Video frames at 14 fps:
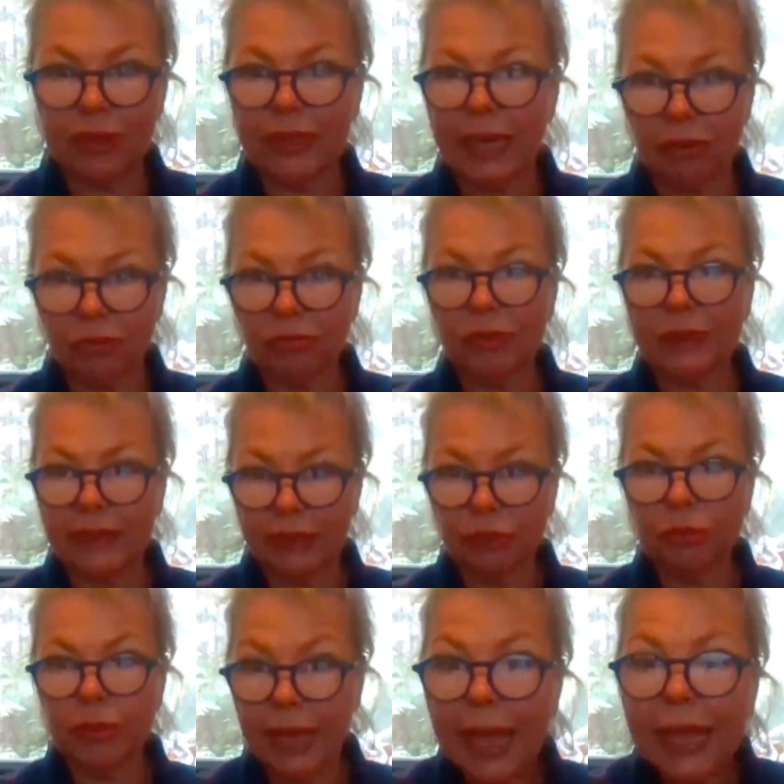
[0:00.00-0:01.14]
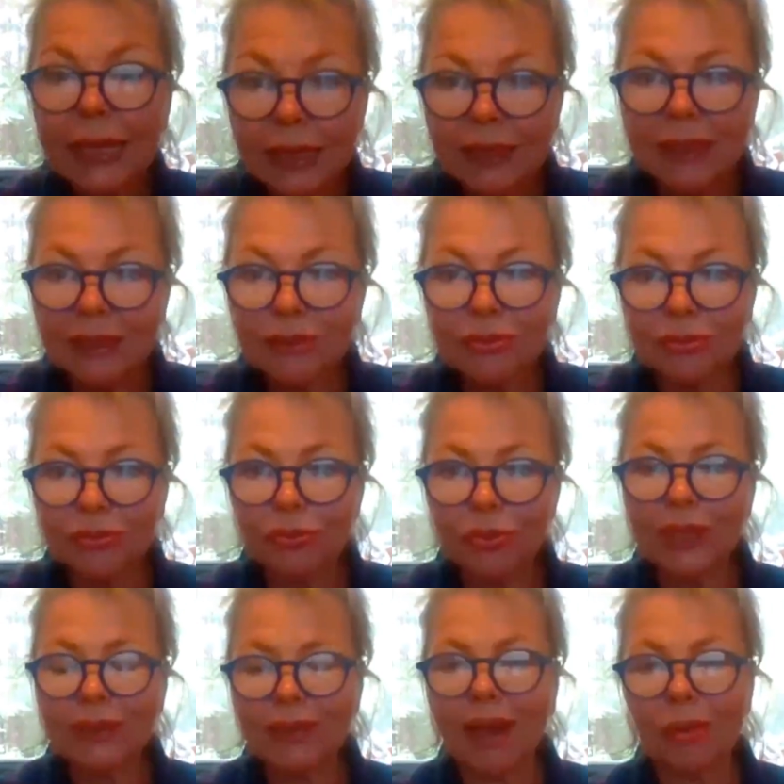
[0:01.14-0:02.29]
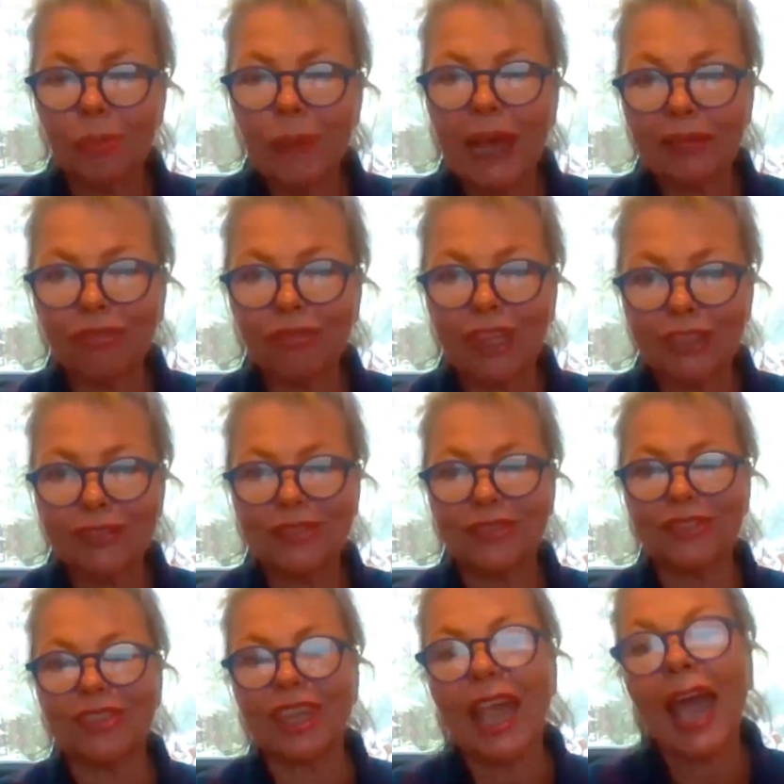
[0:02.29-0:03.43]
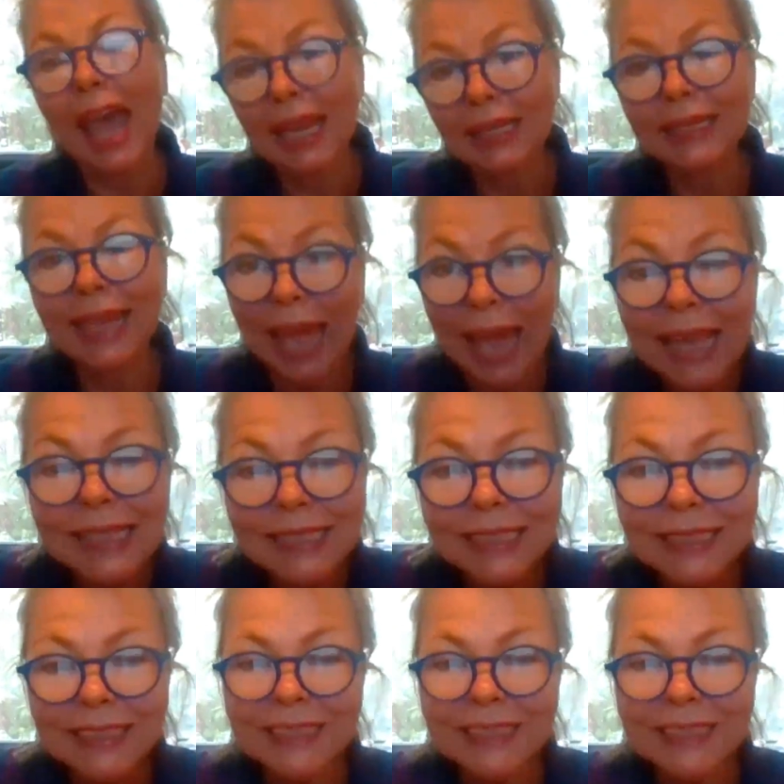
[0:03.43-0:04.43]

get really creative with how bad things can get?